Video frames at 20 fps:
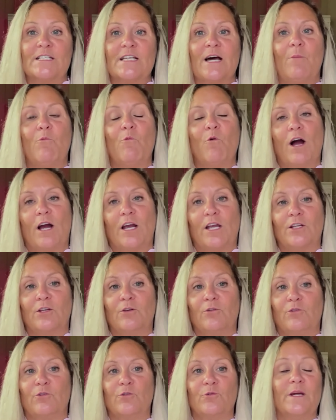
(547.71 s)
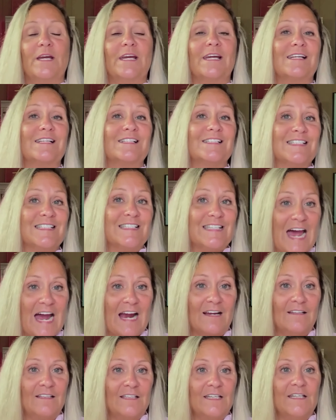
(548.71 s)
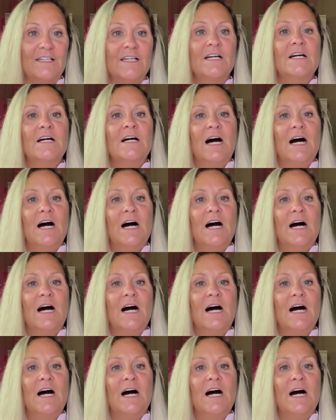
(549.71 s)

I'm walking you through exactly